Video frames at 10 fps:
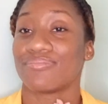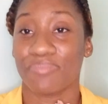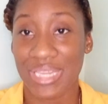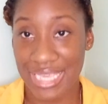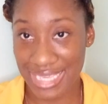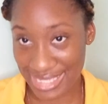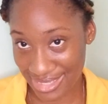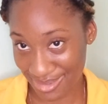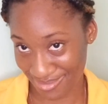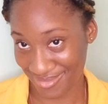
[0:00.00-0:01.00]
please.
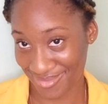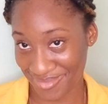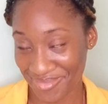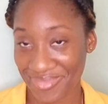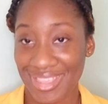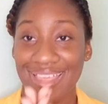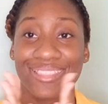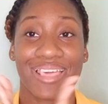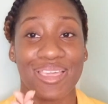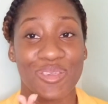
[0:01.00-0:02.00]

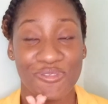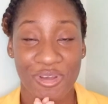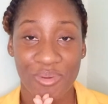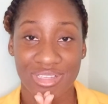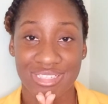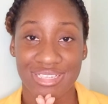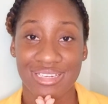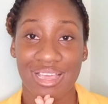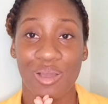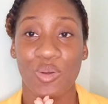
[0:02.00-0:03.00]
Thank you for watching.
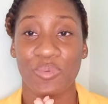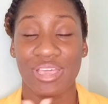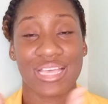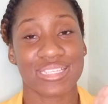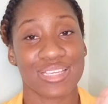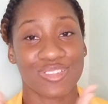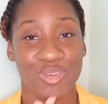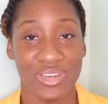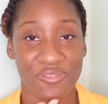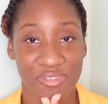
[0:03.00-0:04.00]
I hope you guys
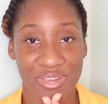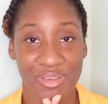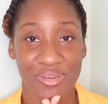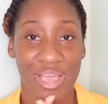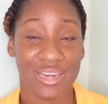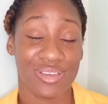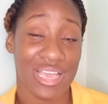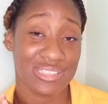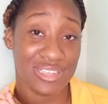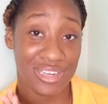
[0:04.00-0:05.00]
enjoyed the video and you
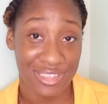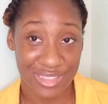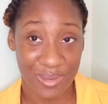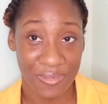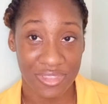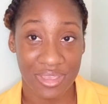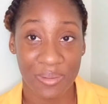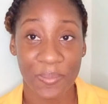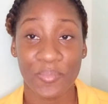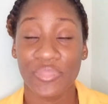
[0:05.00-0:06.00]
guys learned
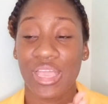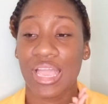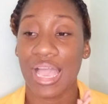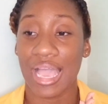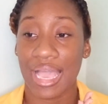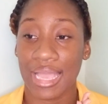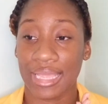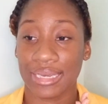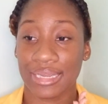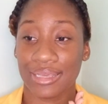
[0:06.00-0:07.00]
something.
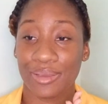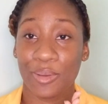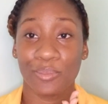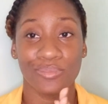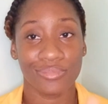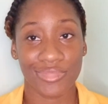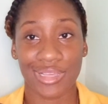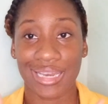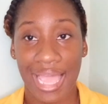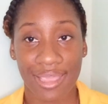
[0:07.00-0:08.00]
And
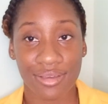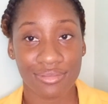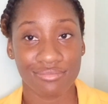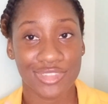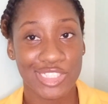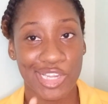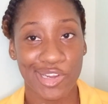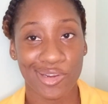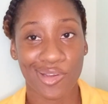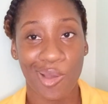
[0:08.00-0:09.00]
like,
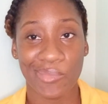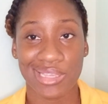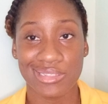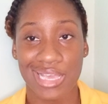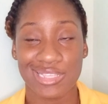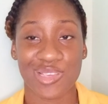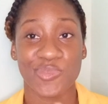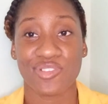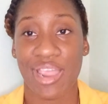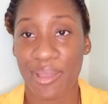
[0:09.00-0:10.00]
share, comment, and
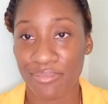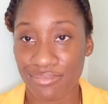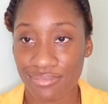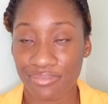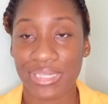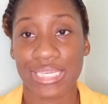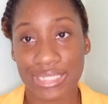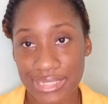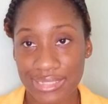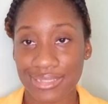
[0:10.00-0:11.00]
subscribe,
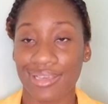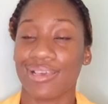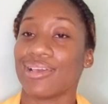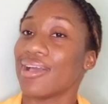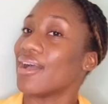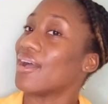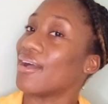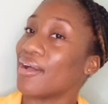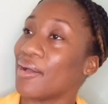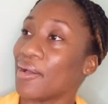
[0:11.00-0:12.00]
please.
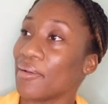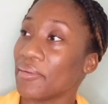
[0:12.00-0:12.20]
And